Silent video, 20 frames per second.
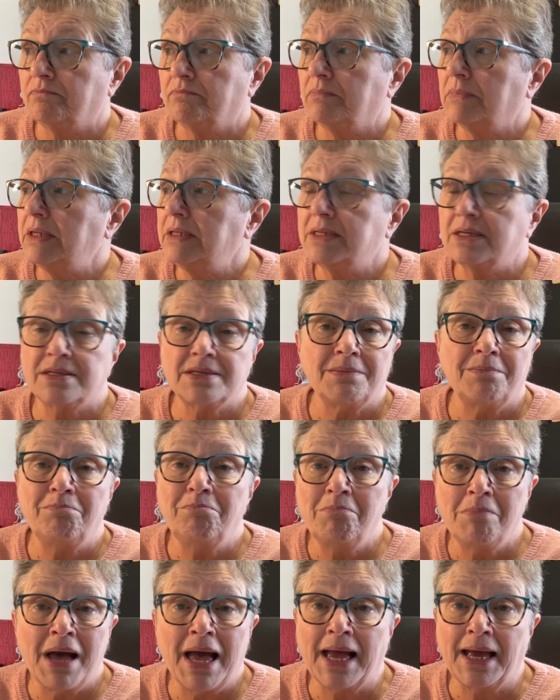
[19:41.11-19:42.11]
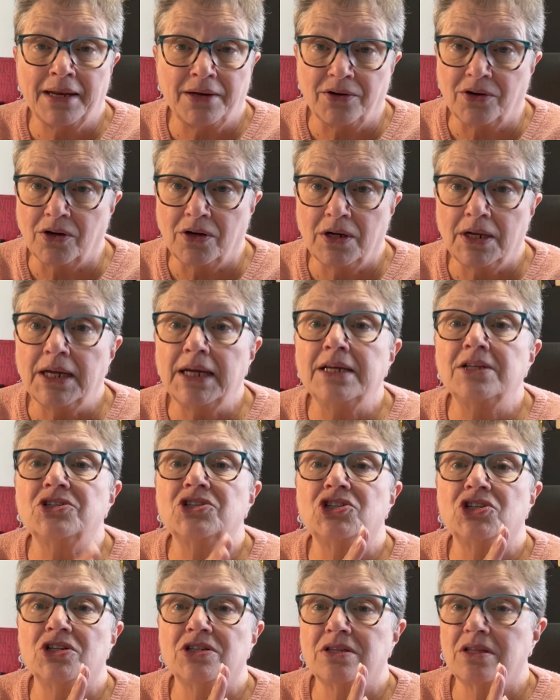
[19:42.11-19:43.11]
It doesn't matter. It's
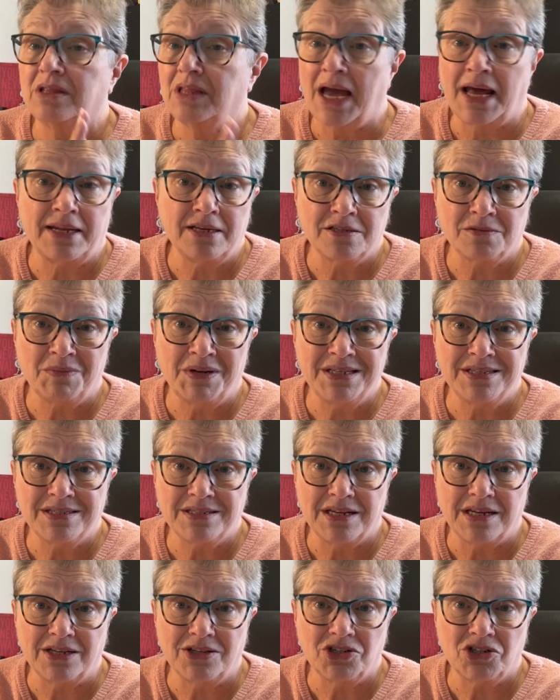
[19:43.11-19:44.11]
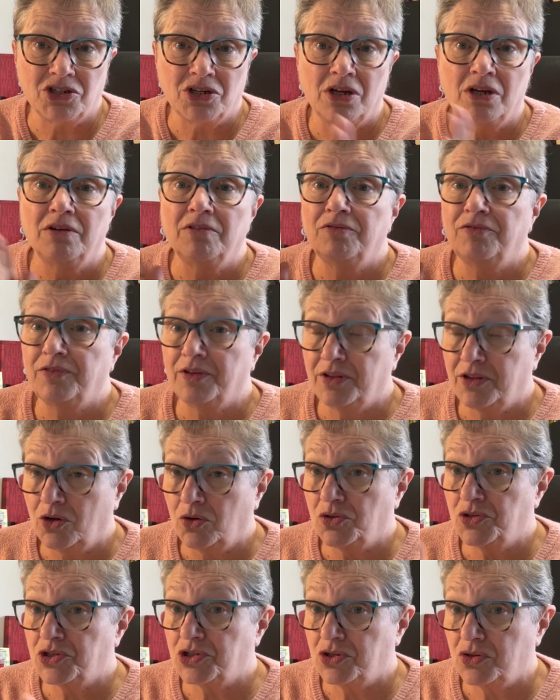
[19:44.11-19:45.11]
just that is my stitch for
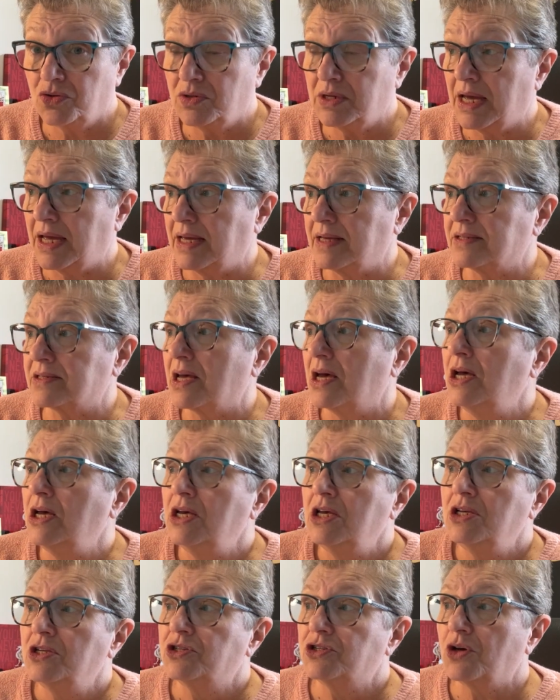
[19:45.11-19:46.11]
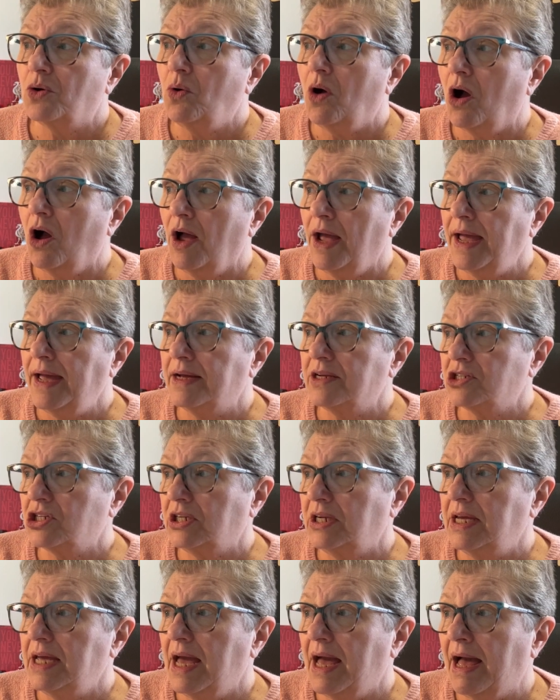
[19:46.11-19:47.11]
those 2 days. So I
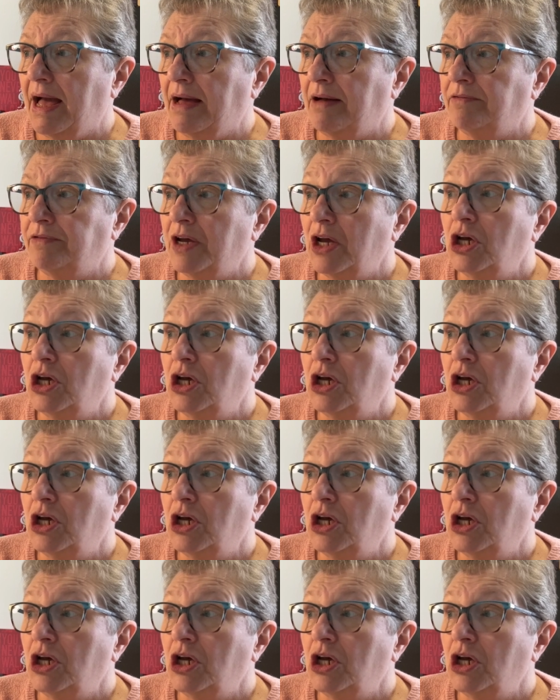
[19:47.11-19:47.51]
actually have